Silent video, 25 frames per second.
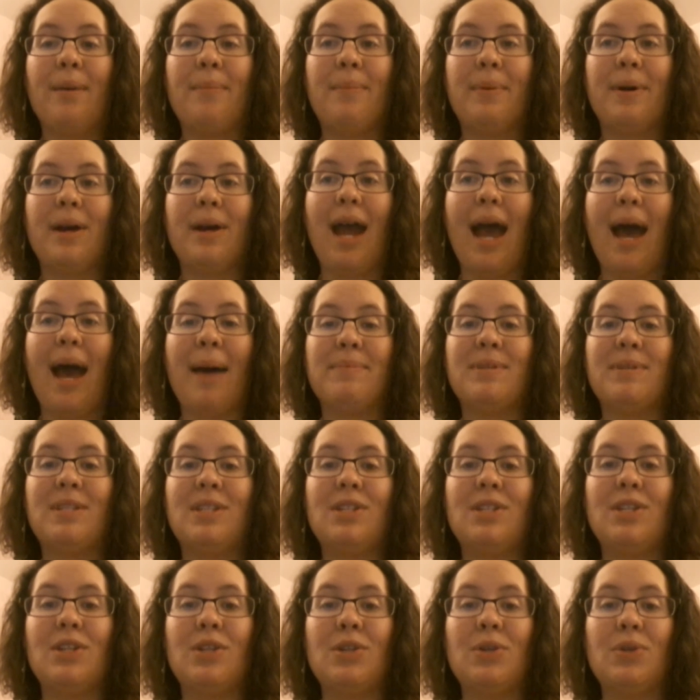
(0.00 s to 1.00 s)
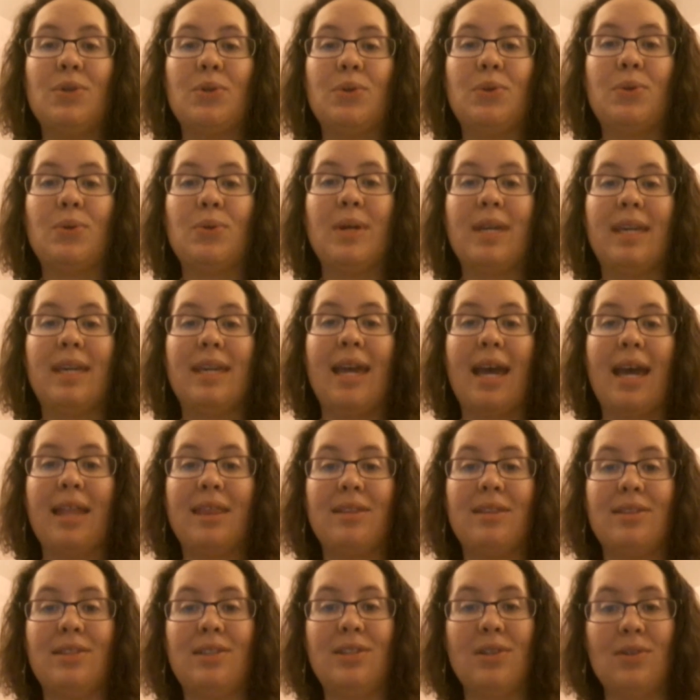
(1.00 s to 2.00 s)
perhaps to
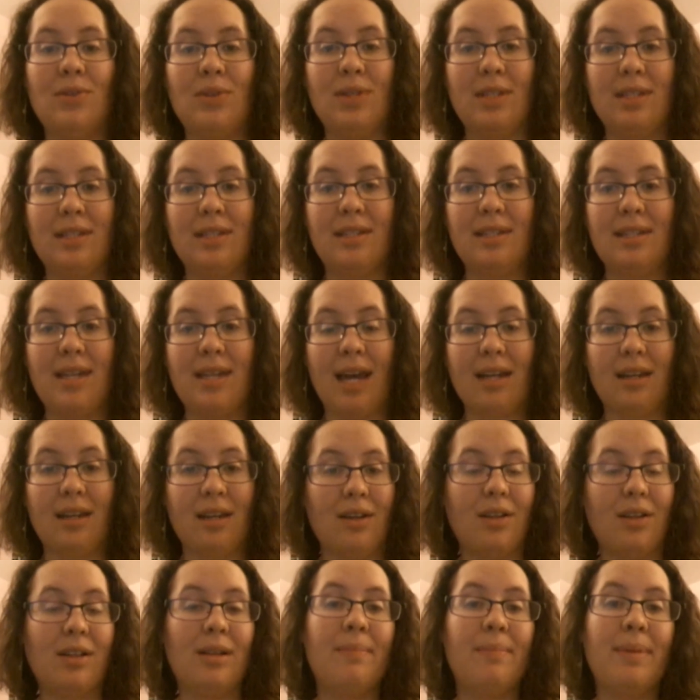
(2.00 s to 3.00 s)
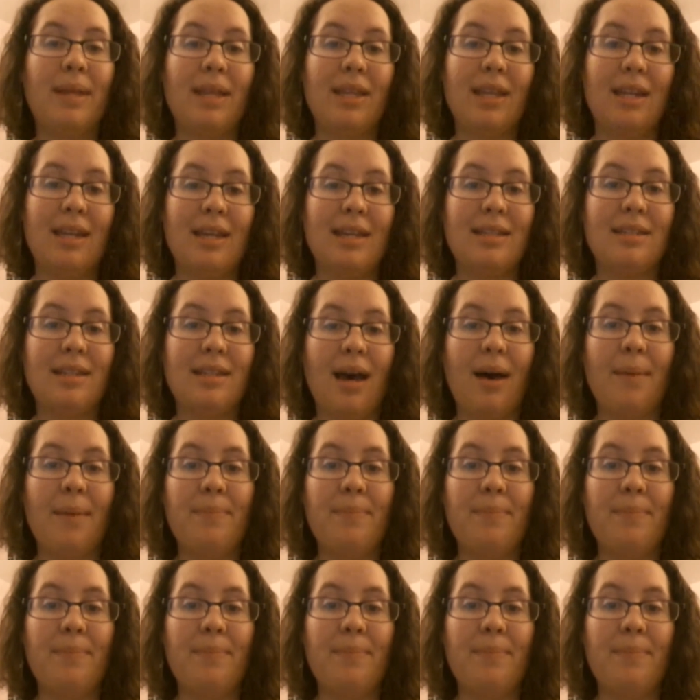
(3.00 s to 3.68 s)
get the students' technical abilities